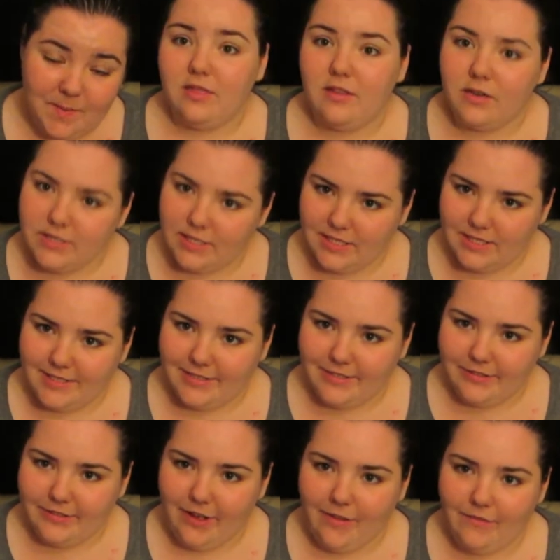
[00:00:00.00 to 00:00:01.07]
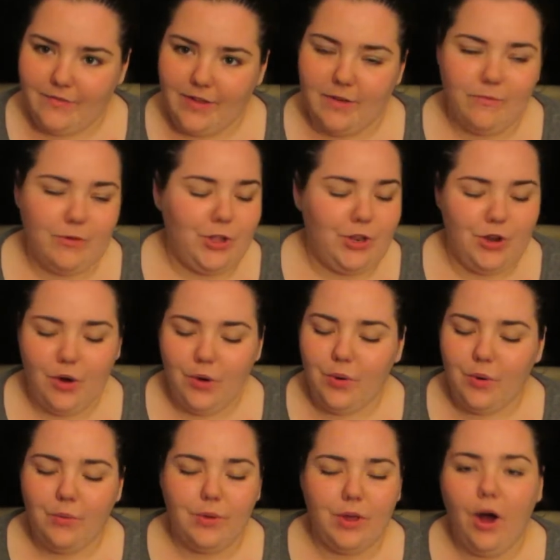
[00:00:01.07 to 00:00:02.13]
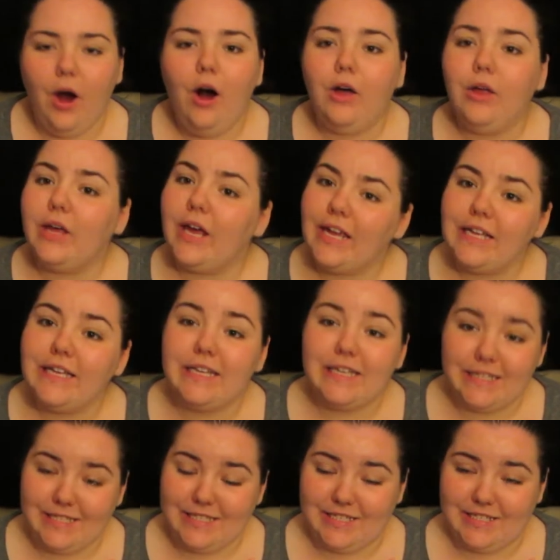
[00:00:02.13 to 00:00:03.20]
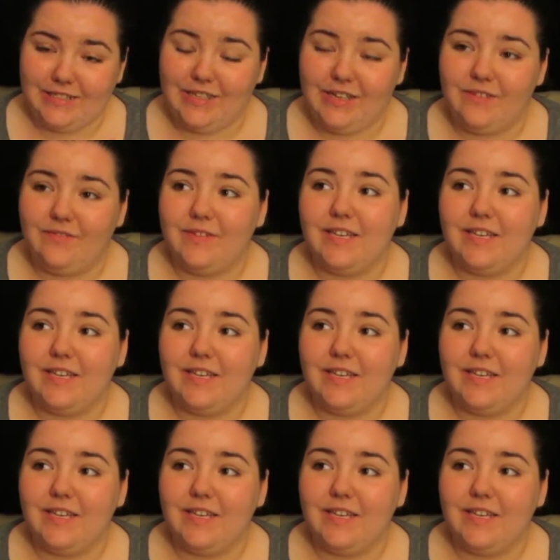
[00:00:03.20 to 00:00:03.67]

There is insta-love, and we know we all hate insta-love.